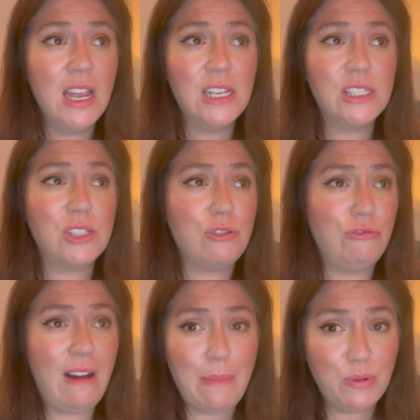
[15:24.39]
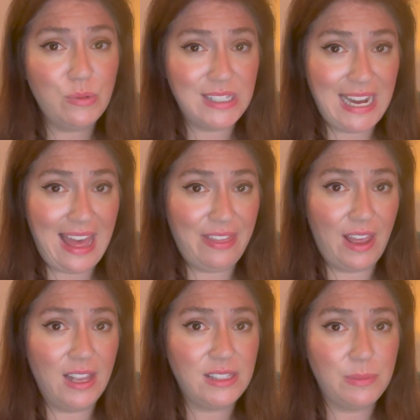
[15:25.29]
scrabbled
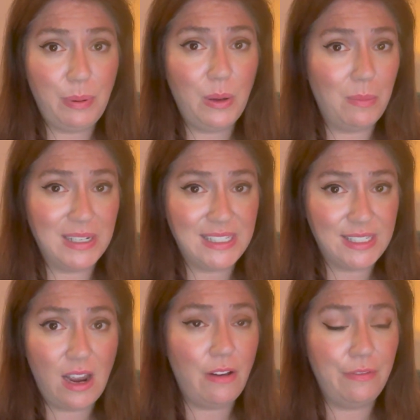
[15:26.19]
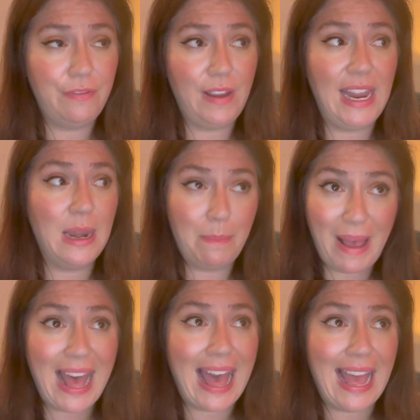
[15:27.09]
together to put my stuff in a
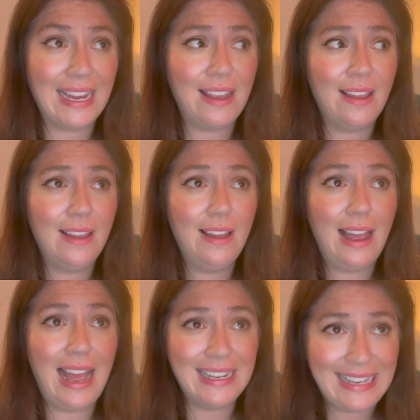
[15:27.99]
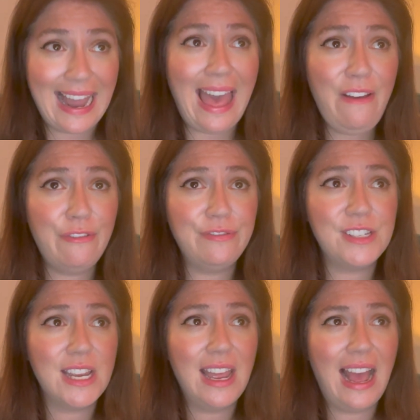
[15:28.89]
bag and left.